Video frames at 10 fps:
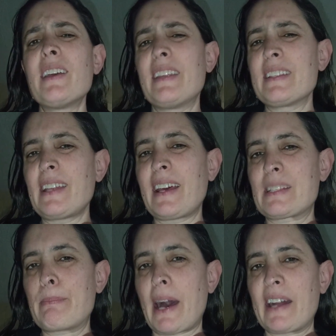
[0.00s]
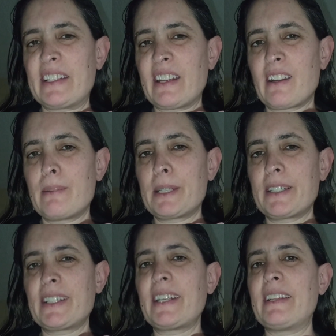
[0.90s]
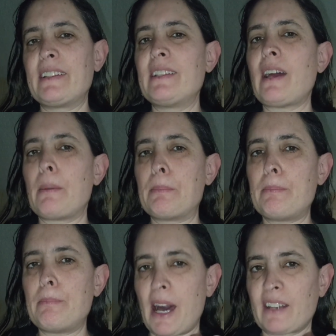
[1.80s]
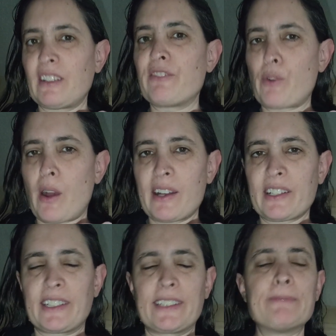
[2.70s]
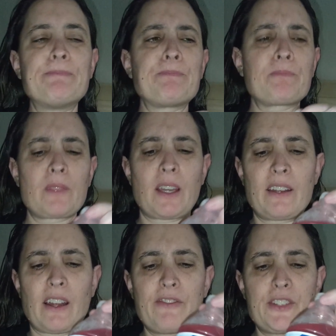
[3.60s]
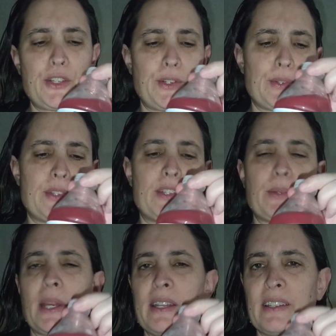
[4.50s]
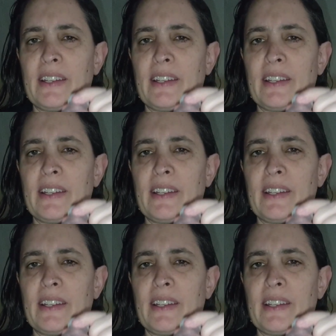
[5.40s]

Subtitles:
This has body armor in a bottle of water, enough to sweeten